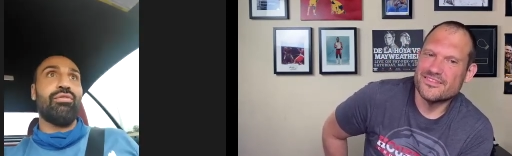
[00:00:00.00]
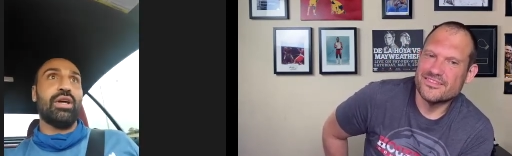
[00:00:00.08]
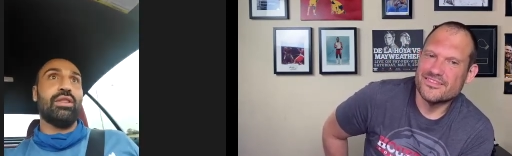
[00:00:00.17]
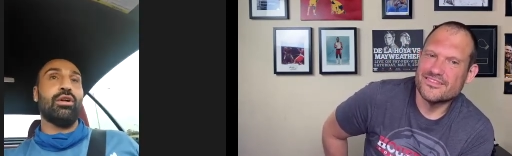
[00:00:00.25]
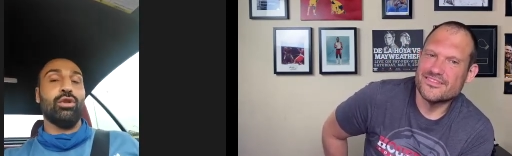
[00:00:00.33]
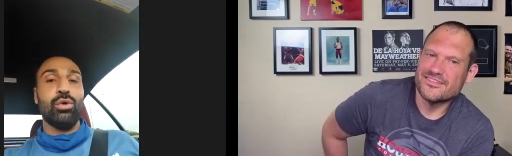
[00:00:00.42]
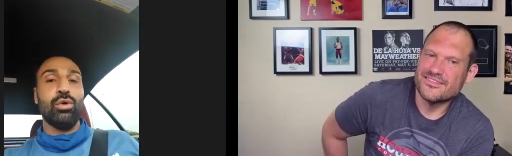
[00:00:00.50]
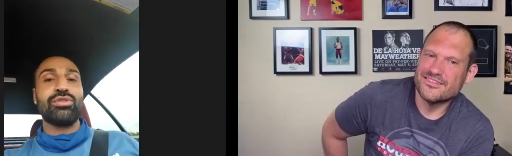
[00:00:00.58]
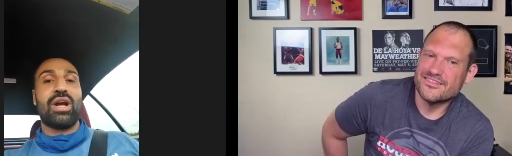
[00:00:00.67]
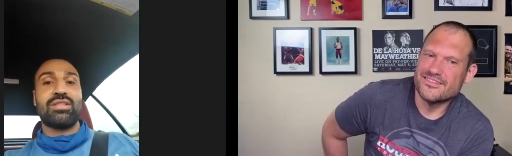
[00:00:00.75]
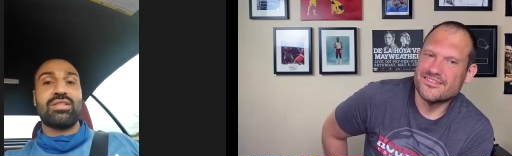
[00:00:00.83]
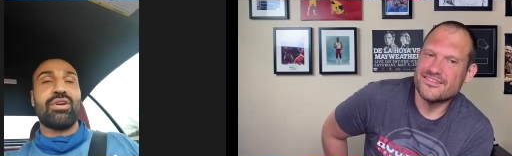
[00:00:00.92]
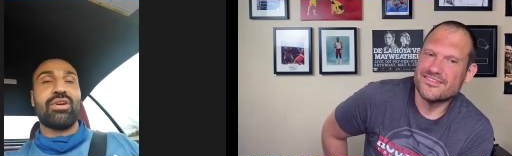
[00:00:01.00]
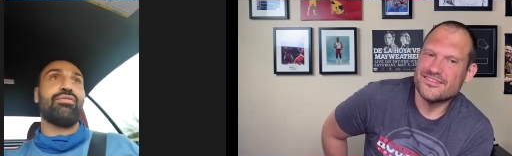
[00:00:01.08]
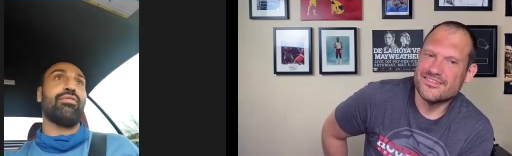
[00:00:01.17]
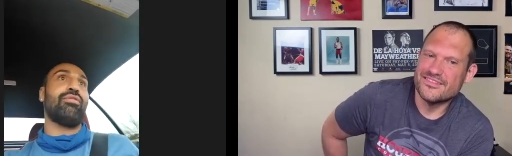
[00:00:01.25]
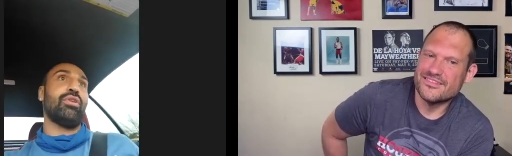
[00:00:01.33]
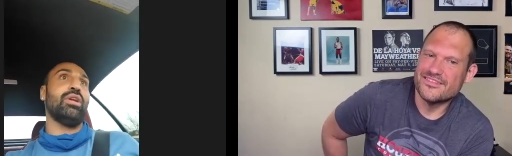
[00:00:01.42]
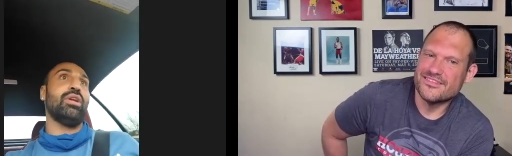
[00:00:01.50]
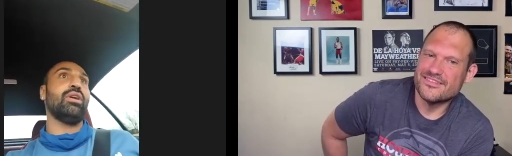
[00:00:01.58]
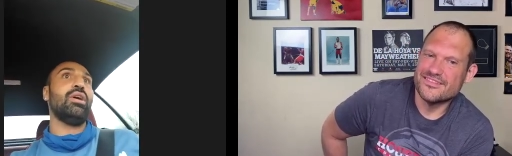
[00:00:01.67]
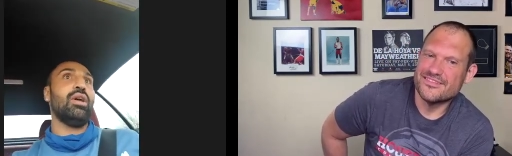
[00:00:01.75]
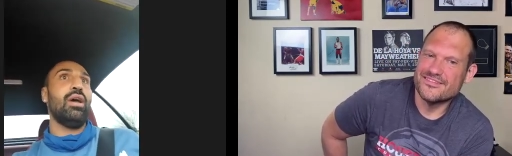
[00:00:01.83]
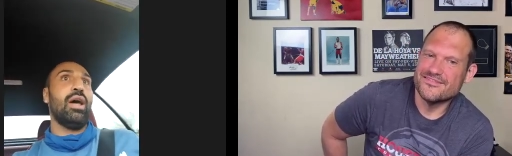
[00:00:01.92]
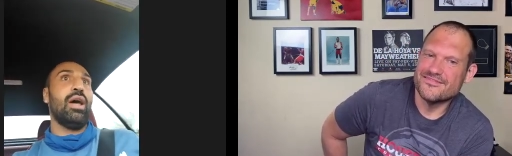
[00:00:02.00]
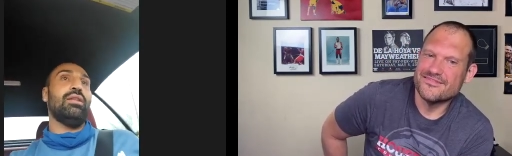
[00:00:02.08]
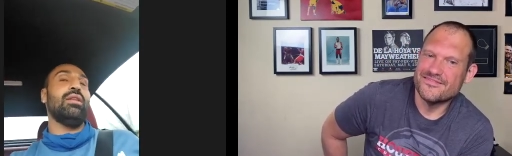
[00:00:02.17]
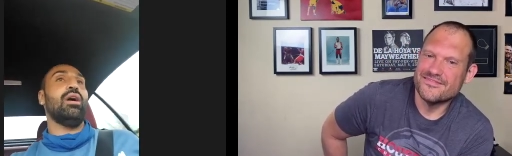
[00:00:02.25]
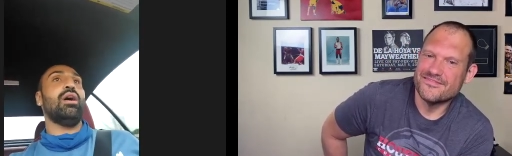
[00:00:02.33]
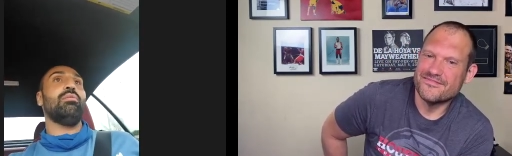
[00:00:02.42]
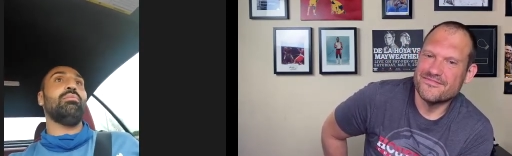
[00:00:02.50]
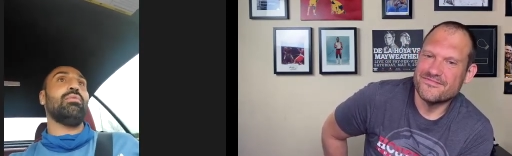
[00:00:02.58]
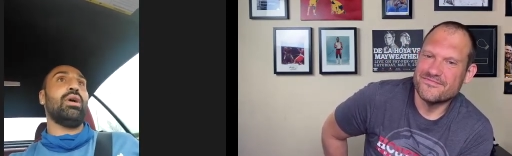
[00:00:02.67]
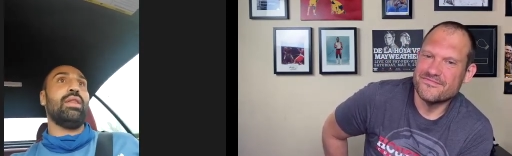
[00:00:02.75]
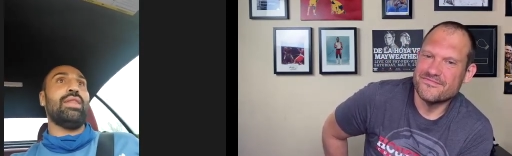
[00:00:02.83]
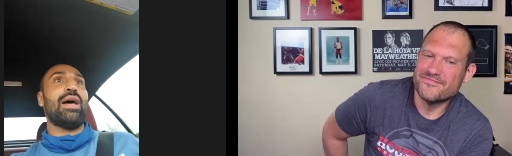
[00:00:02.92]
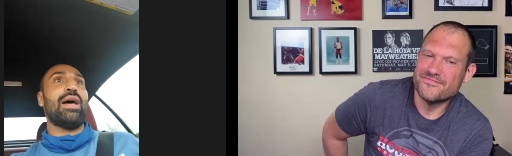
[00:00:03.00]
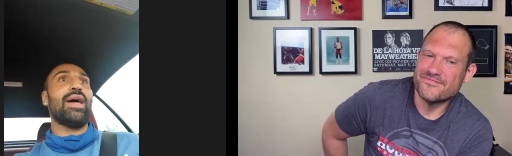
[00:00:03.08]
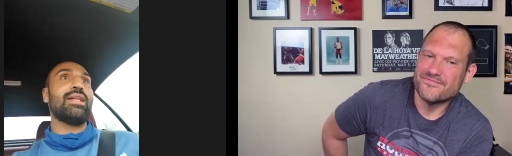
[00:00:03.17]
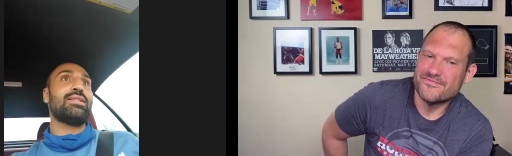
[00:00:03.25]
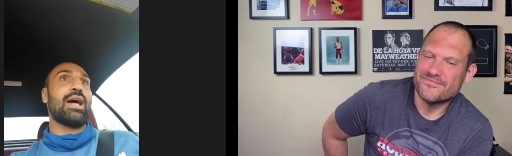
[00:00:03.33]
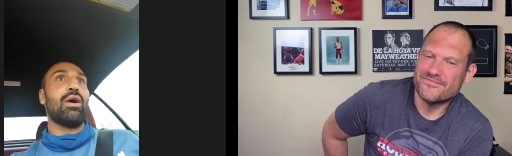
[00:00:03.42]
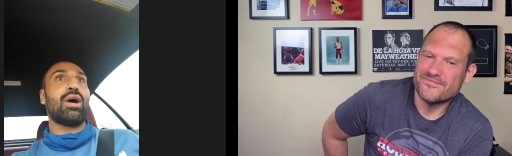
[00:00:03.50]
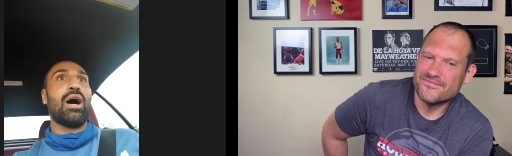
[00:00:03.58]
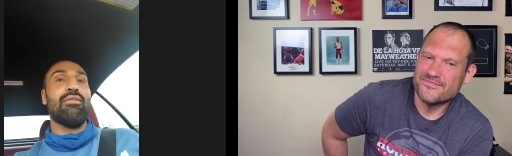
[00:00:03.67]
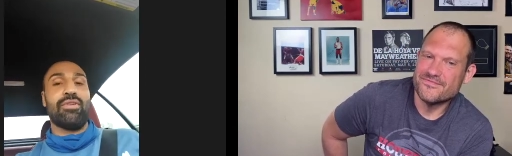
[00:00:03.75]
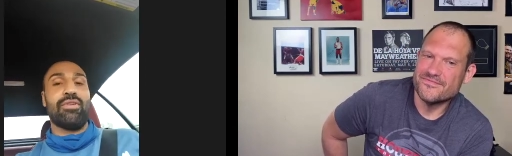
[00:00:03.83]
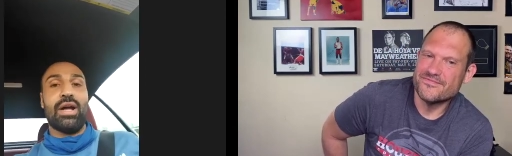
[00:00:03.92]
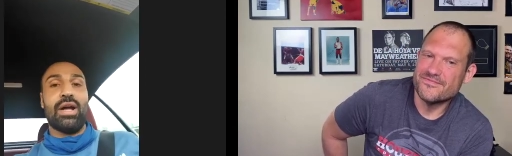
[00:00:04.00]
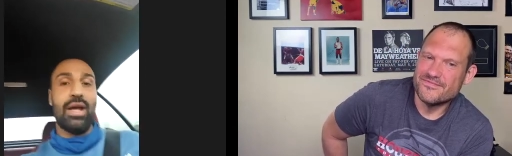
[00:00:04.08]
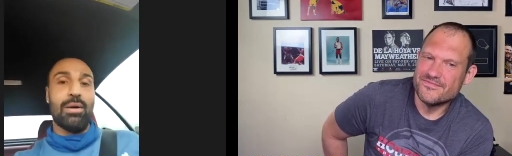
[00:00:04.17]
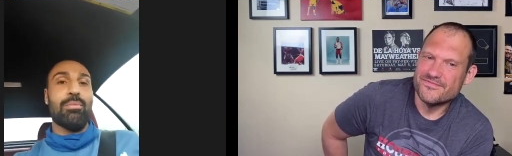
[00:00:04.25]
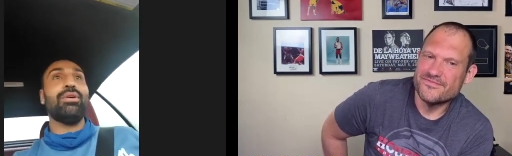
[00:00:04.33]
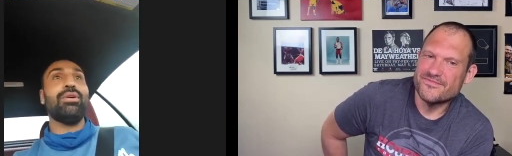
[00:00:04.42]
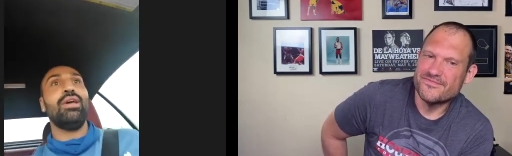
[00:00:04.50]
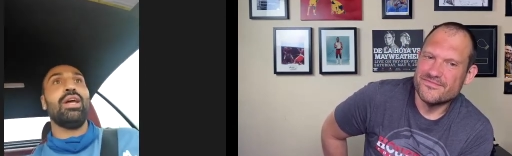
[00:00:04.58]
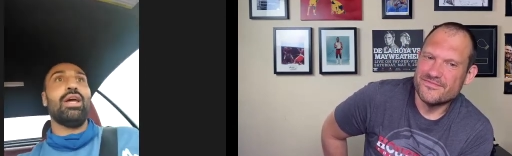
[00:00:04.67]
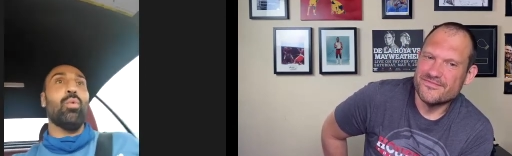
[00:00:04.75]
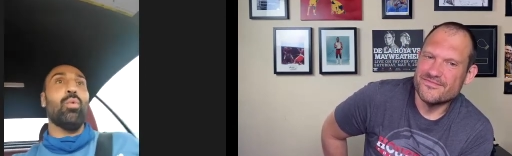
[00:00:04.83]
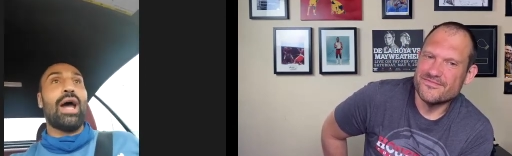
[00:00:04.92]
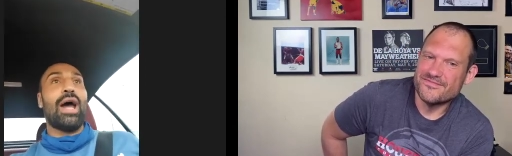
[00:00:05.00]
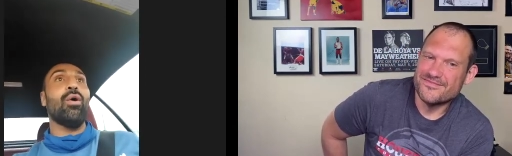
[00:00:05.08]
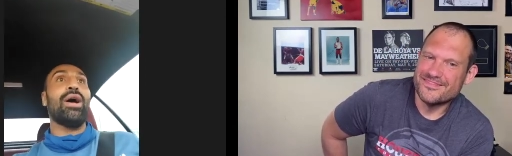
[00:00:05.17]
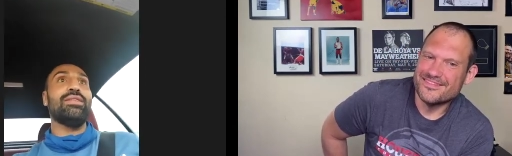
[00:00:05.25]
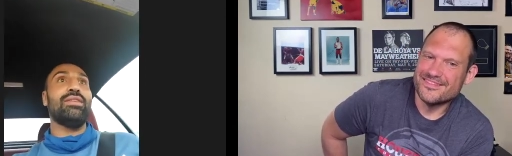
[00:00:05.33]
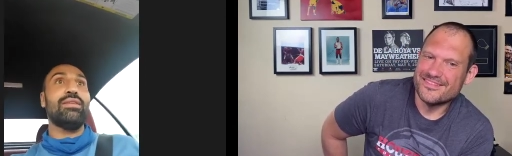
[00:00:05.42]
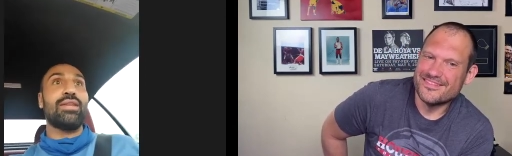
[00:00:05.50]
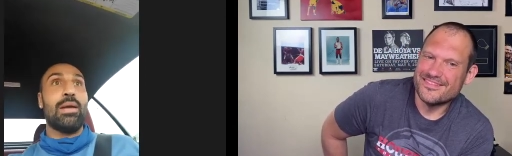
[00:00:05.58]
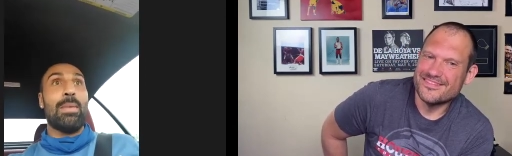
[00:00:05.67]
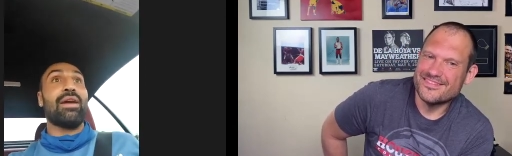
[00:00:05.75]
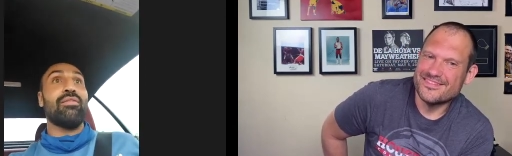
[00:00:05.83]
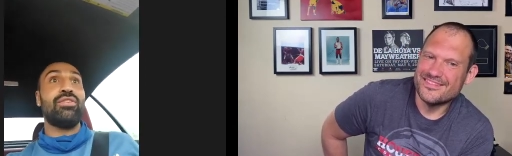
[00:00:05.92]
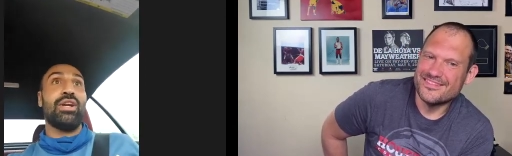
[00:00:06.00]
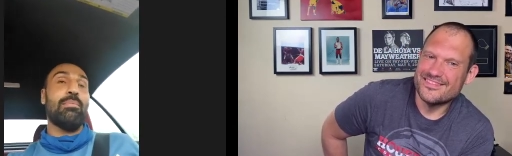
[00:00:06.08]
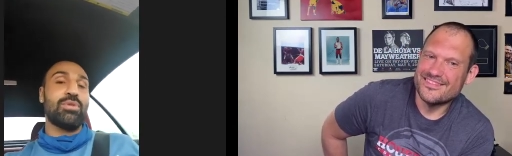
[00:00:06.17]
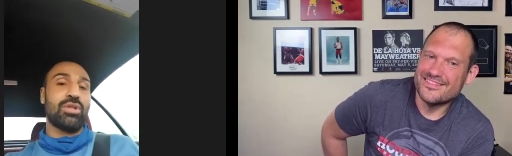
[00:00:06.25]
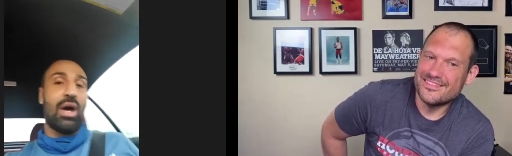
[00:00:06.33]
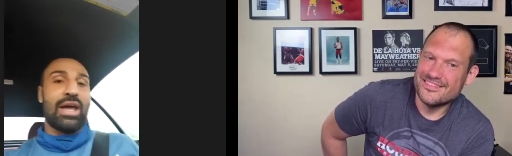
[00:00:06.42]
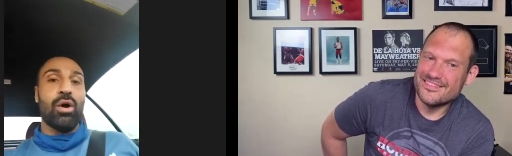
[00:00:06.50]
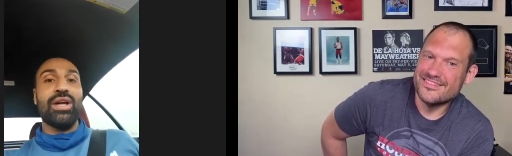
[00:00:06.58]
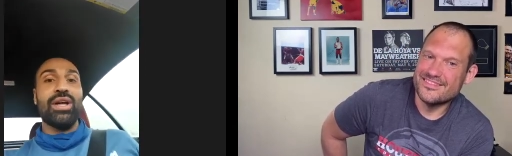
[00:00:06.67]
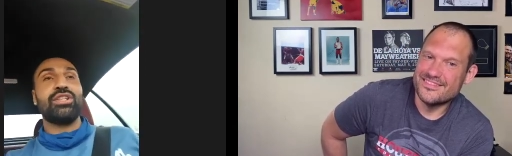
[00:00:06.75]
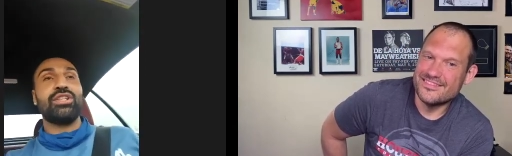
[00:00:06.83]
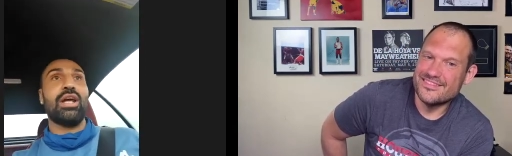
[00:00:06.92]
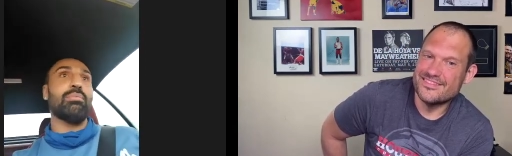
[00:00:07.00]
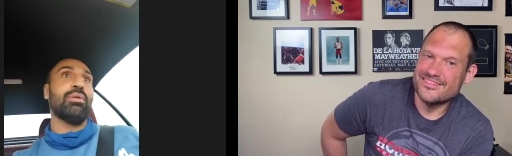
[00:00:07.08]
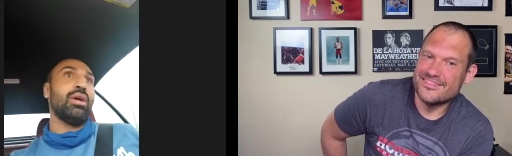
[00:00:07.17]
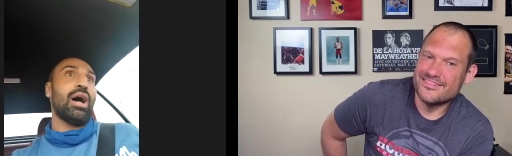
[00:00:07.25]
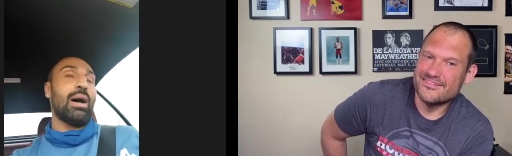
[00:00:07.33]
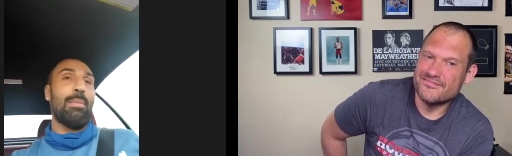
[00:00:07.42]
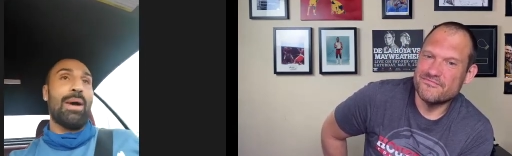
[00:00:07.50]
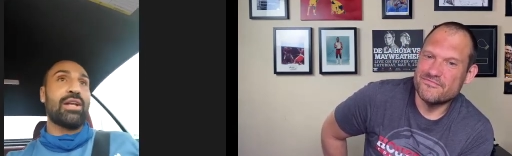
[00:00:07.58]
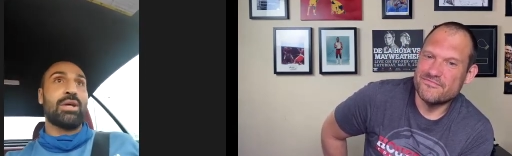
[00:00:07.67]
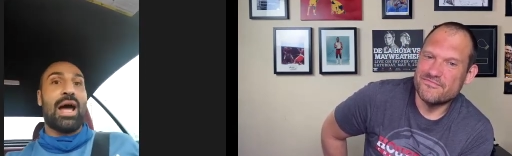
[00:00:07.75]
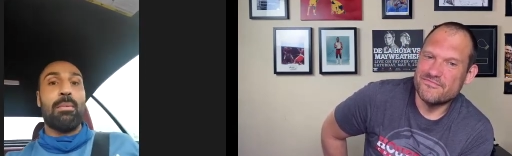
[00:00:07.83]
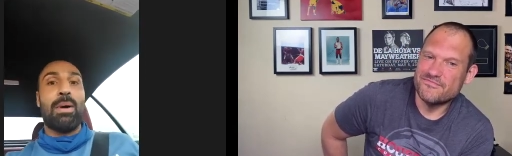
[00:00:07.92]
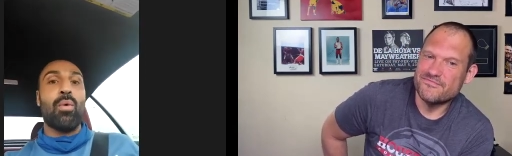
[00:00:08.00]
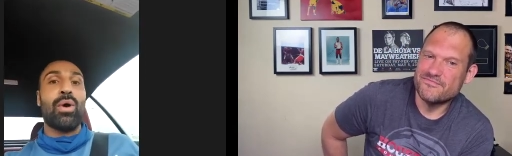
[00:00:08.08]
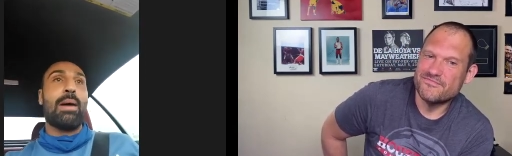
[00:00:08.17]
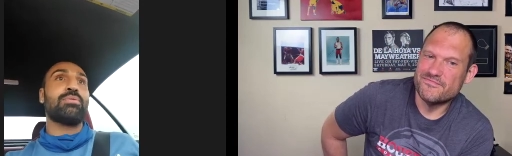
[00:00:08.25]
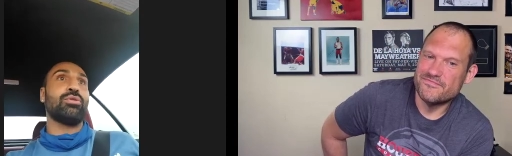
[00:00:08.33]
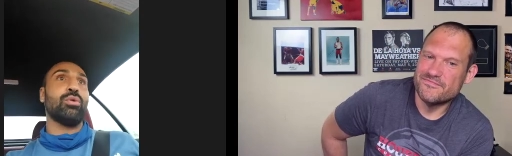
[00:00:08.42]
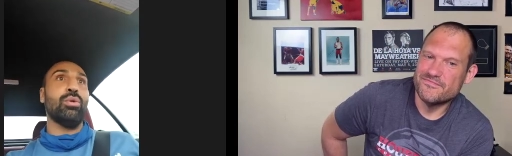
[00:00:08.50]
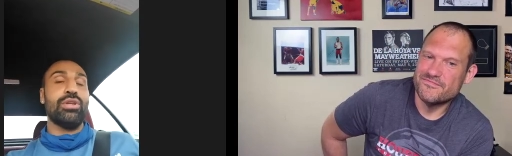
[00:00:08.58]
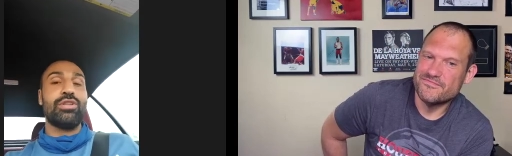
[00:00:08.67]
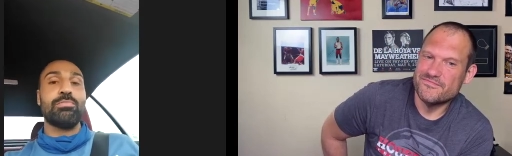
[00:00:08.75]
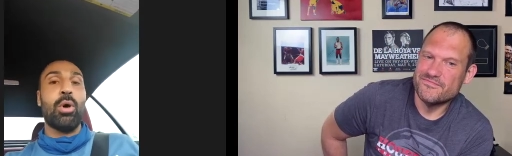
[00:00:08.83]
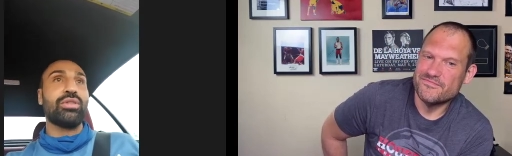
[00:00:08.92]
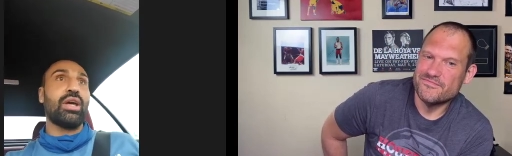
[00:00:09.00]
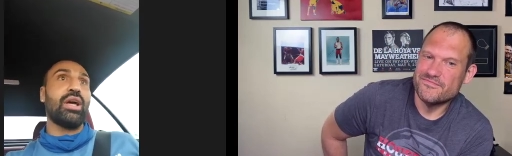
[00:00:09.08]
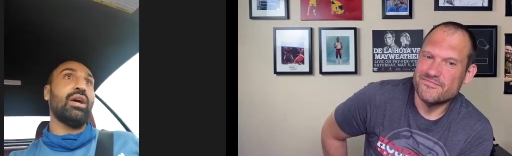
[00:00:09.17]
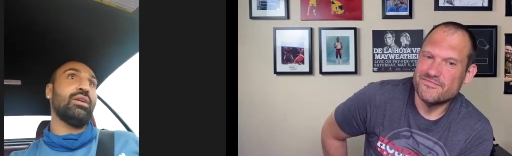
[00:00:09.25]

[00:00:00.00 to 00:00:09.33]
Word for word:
Speaker 1: The loser has to fight for free, mm-hmm. and um, and that, that's how confident I am in what I know. I did him out of shape, so I know in shape I'm actually I, would absolutely smoke the guy.